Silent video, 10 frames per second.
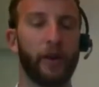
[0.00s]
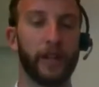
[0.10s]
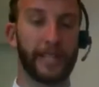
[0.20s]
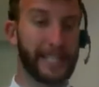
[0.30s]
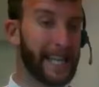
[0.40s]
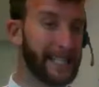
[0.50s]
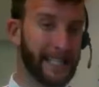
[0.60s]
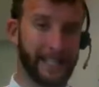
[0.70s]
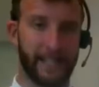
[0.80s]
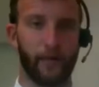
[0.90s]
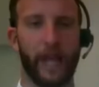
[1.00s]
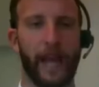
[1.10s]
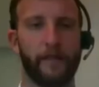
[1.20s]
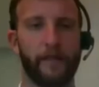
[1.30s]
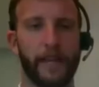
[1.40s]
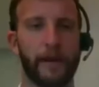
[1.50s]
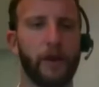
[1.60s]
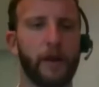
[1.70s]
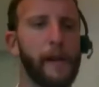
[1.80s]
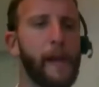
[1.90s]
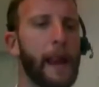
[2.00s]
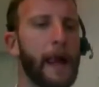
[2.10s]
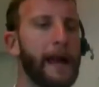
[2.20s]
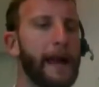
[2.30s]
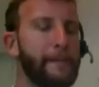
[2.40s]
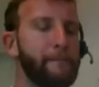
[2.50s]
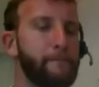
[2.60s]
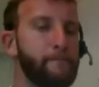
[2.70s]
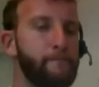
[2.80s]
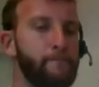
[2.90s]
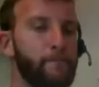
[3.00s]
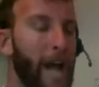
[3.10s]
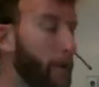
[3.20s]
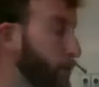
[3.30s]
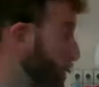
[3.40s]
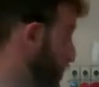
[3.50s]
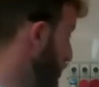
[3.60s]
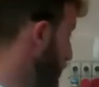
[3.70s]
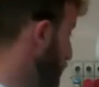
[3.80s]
all the settings that we have available. I will show